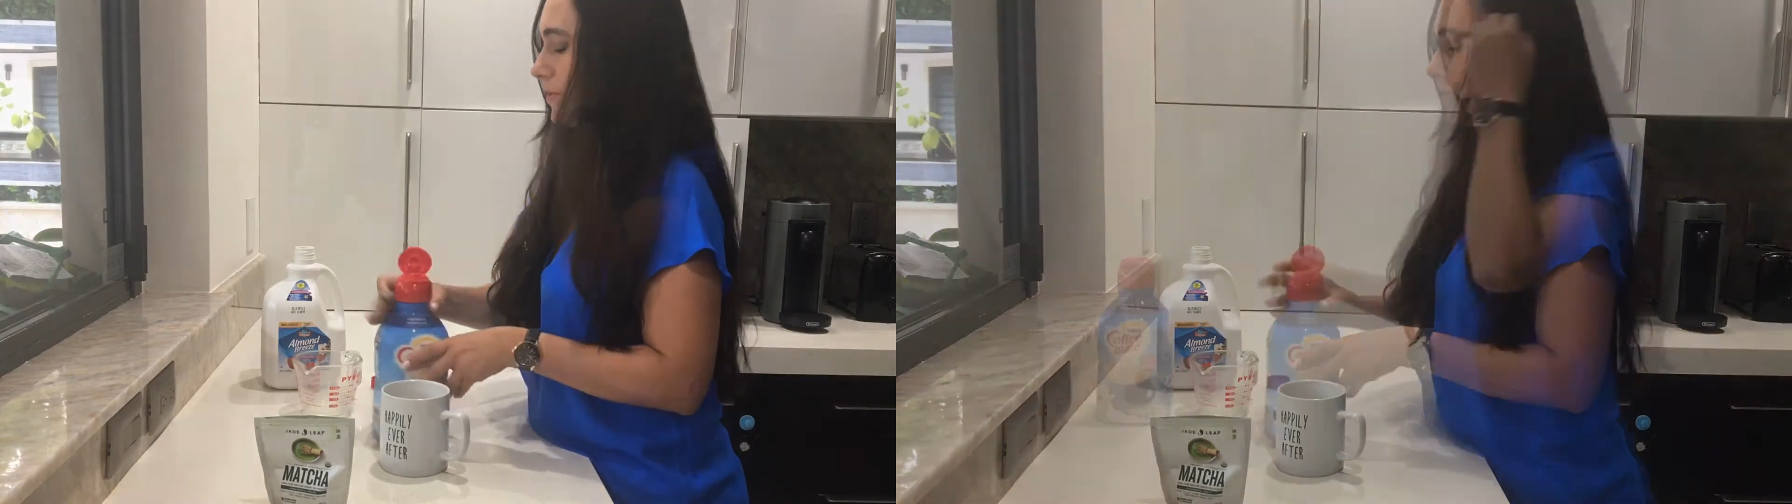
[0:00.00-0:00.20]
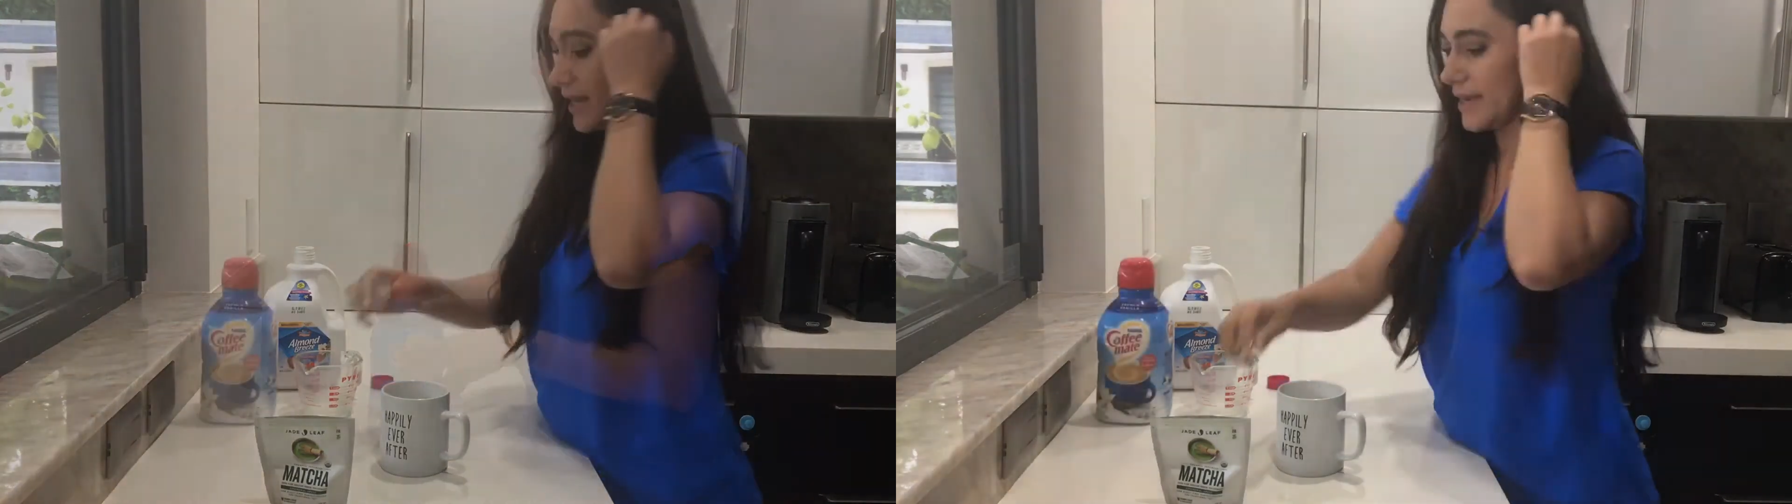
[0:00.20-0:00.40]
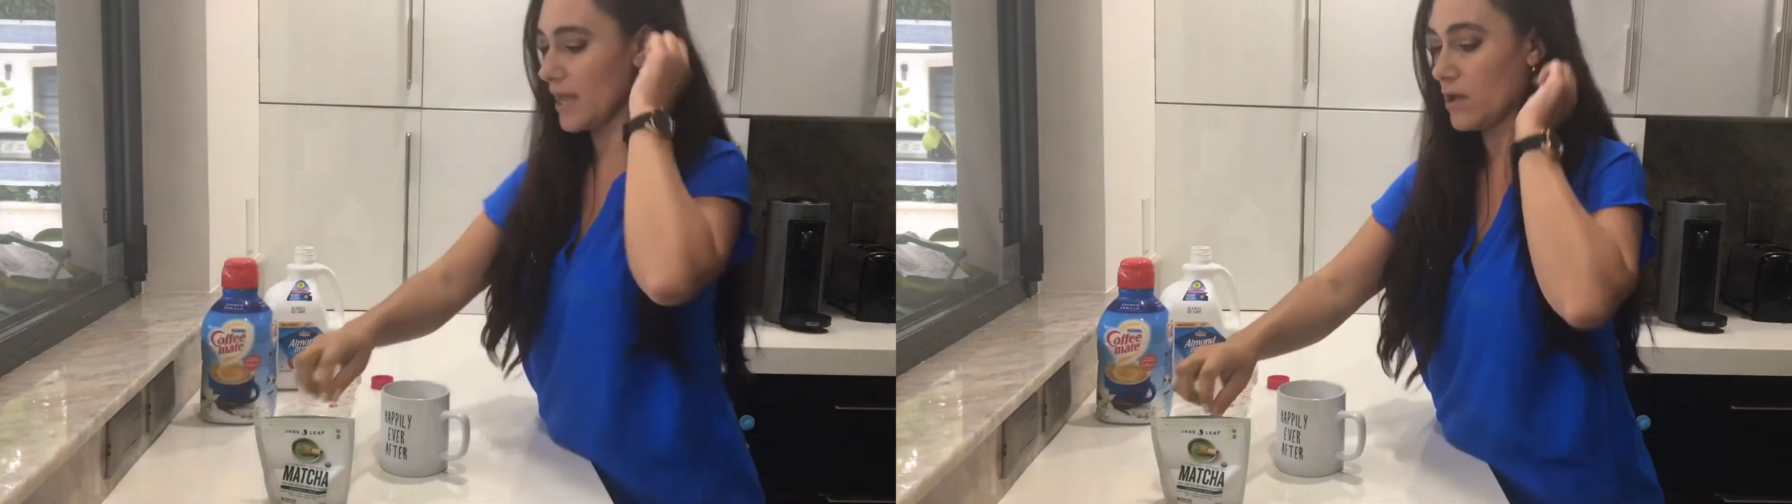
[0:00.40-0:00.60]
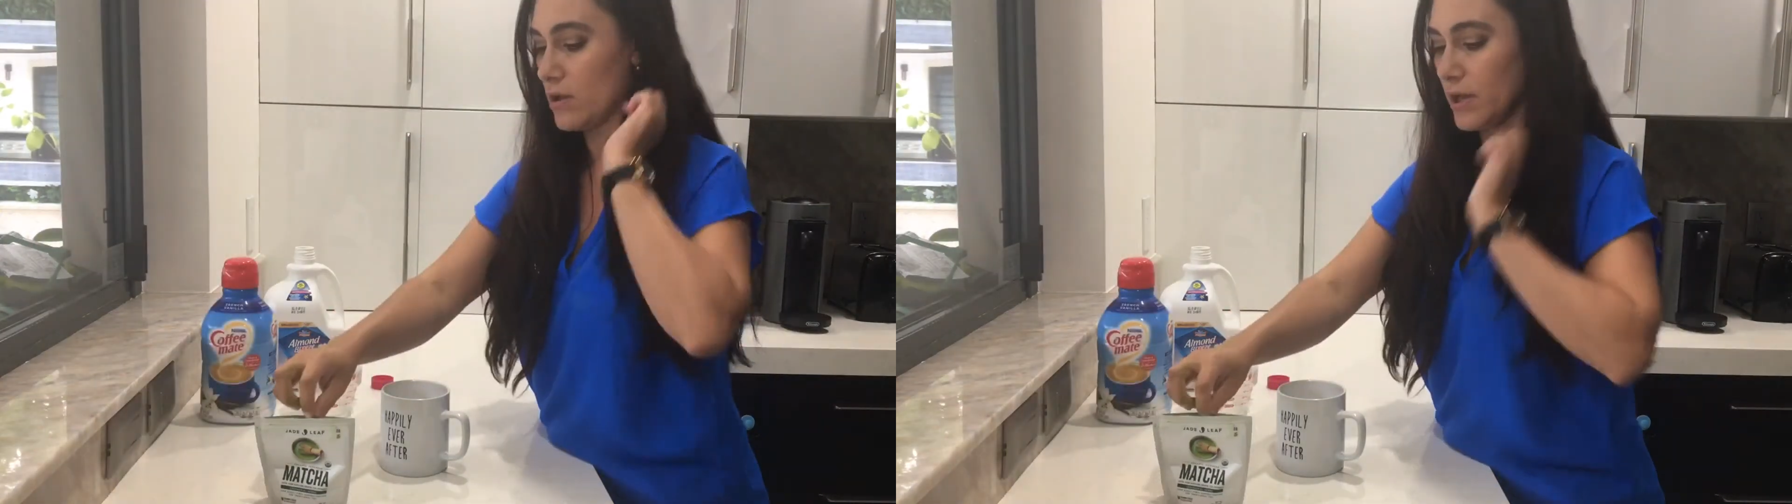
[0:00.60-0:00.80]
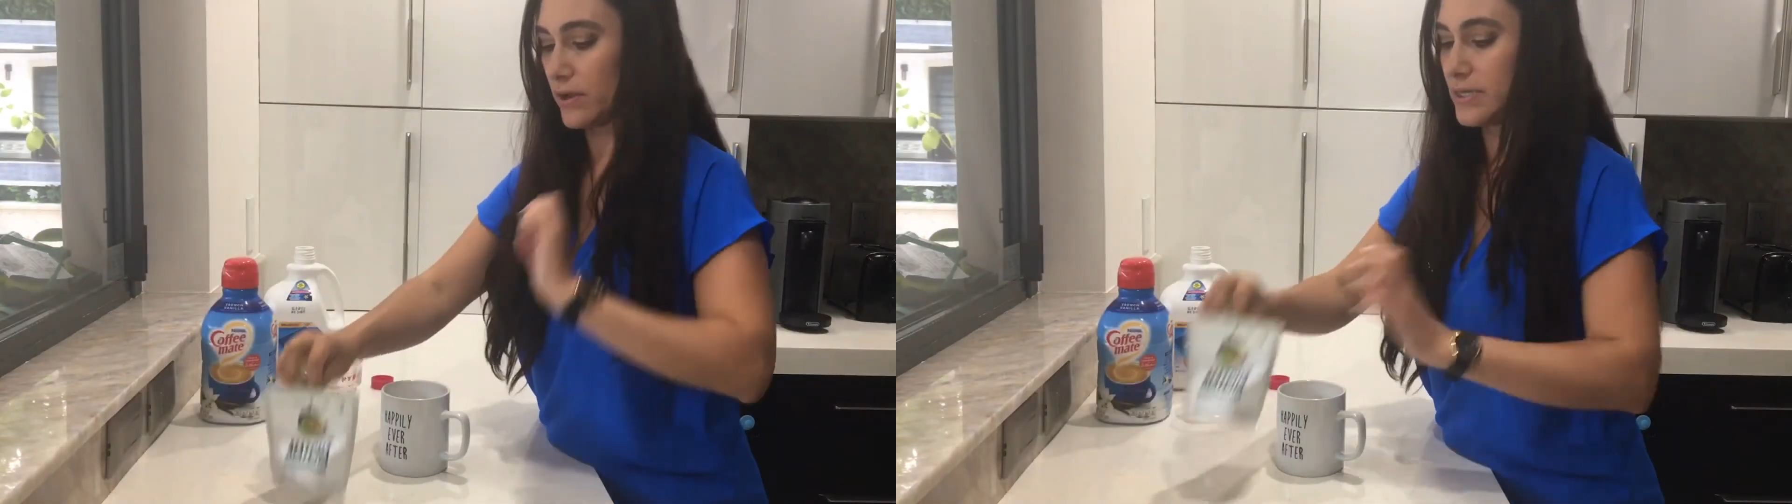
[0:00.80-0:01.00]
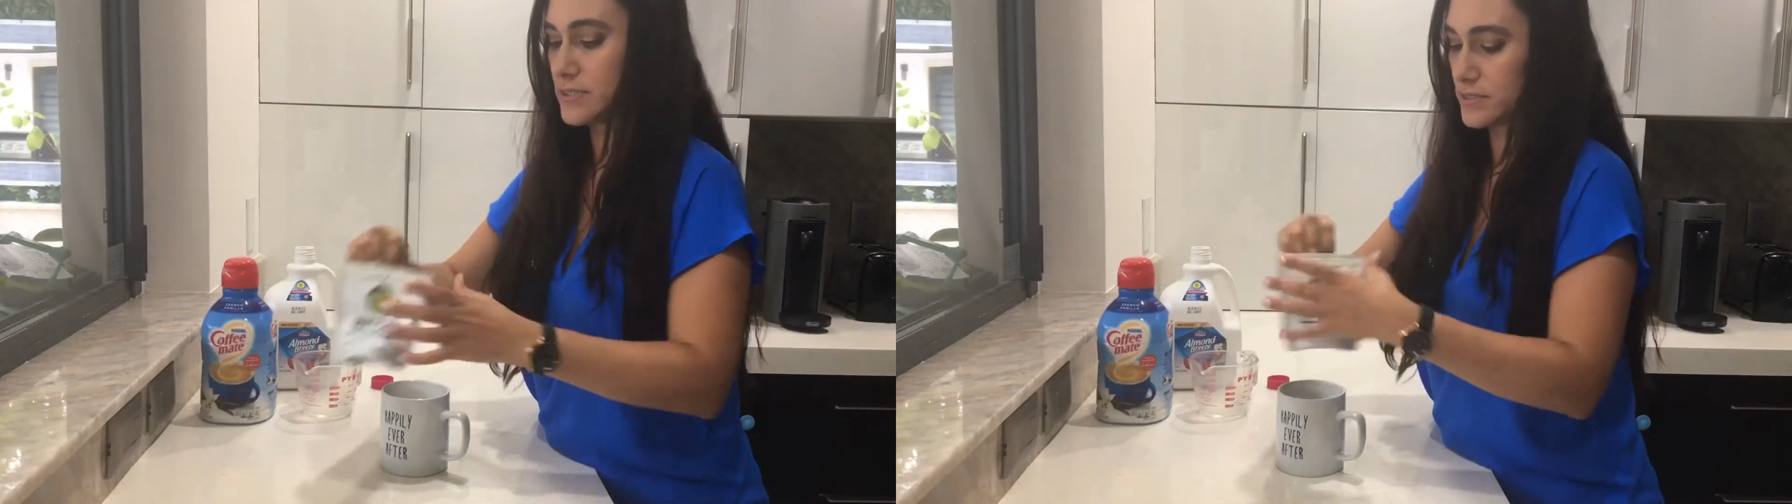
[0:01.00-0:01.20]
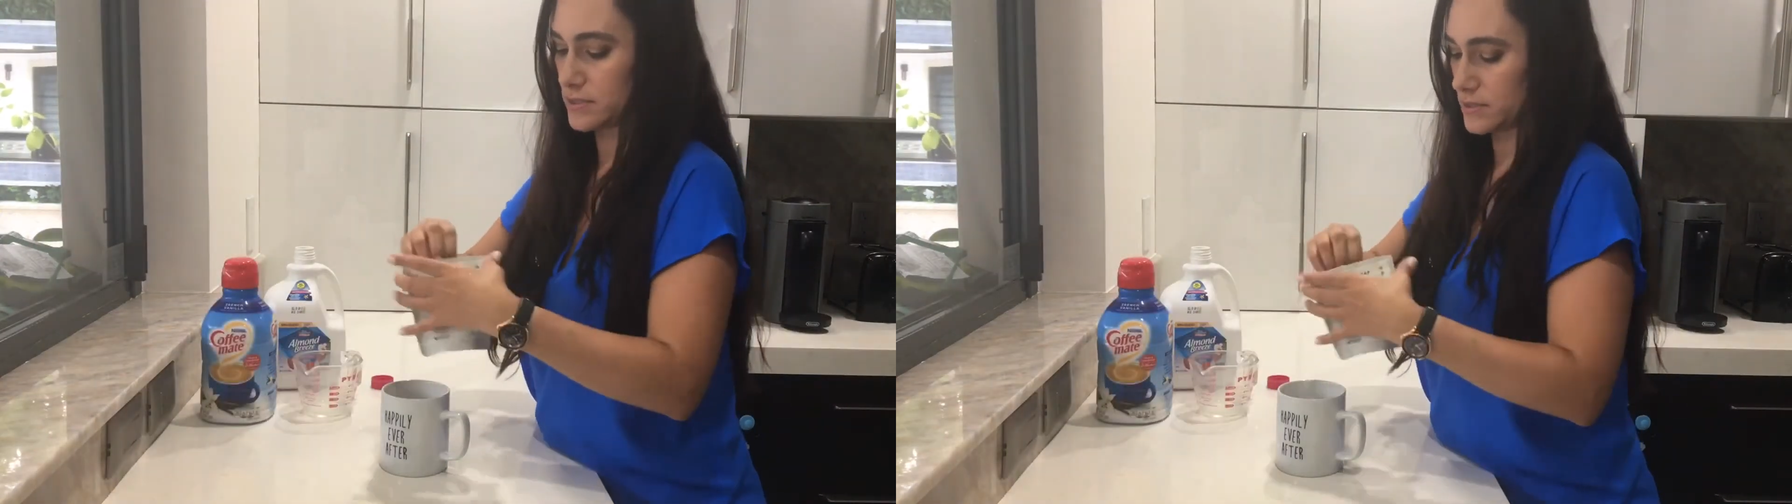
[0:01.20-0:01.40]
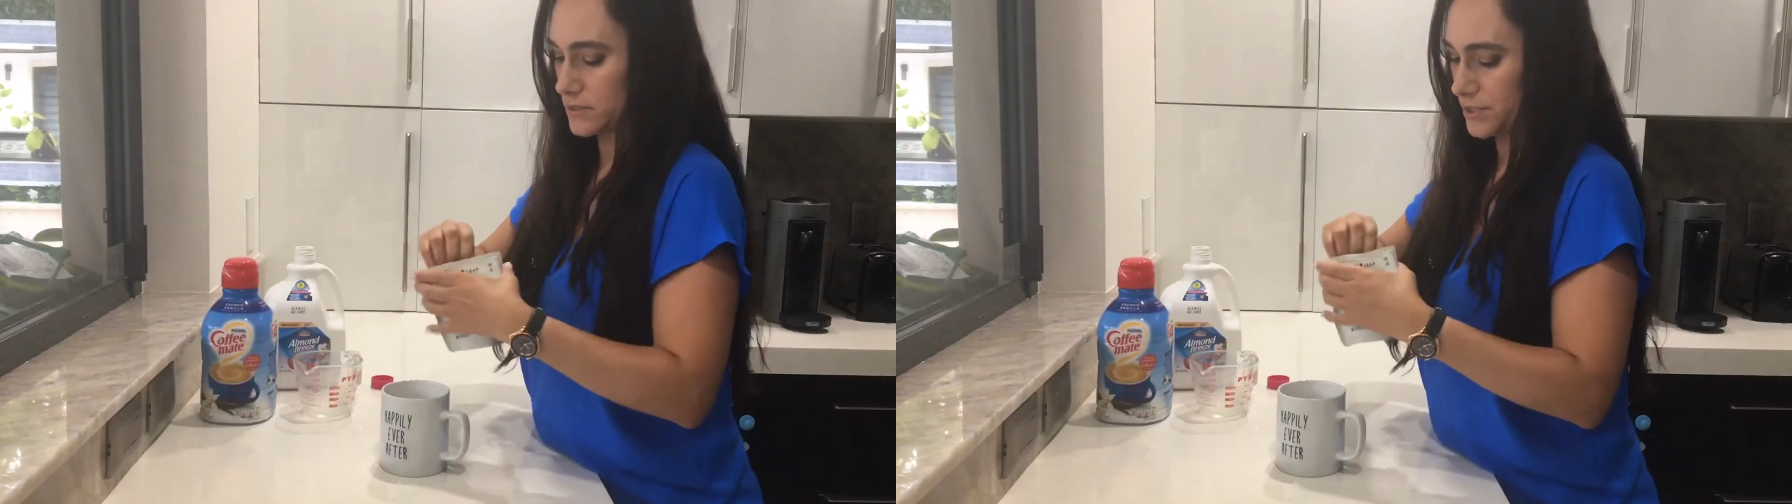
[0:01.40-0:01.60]
And now I'm gonna
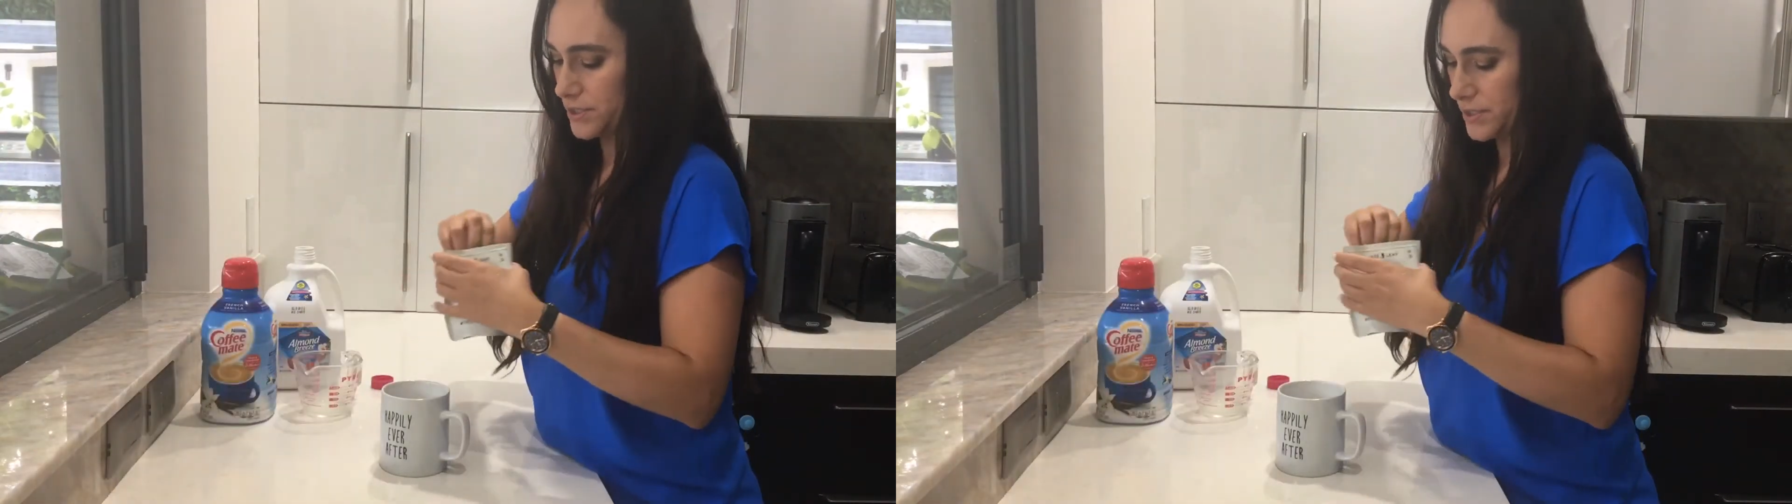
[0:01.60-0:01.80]
stir